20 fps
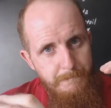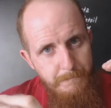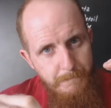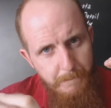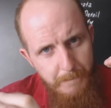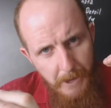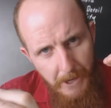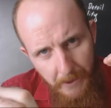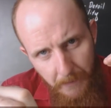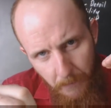yet.
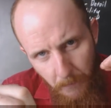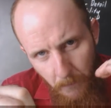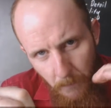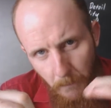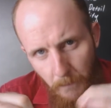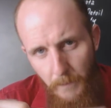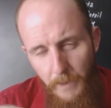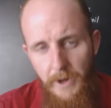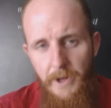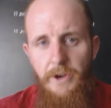But
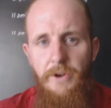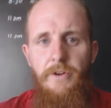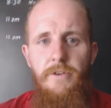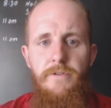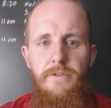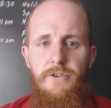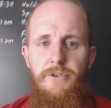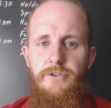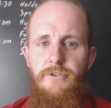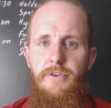one
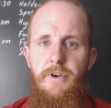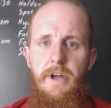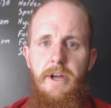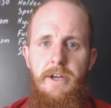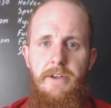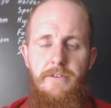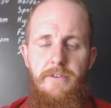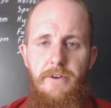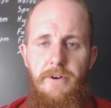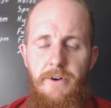of the
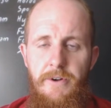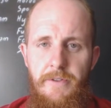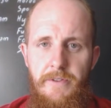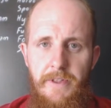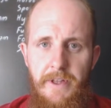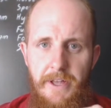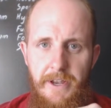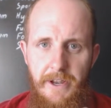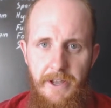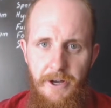tracks
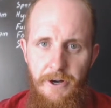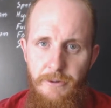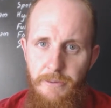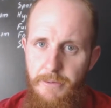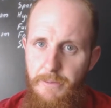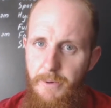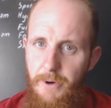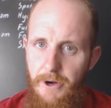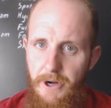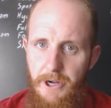on that
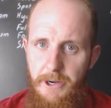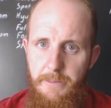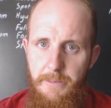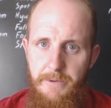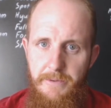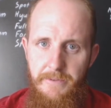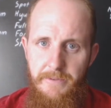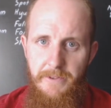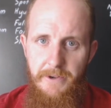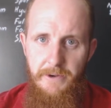album,
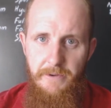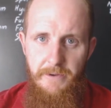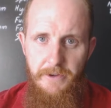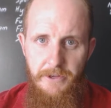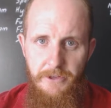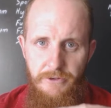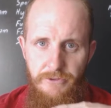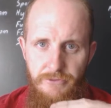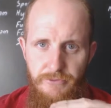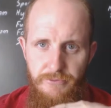Hybrid
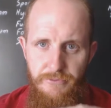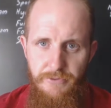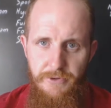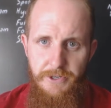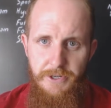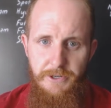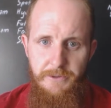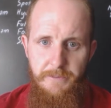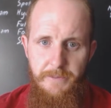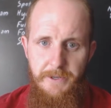Theory,
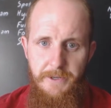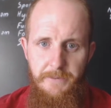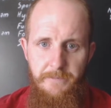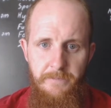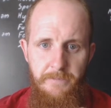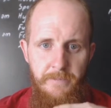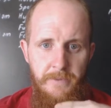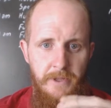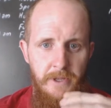triggered me.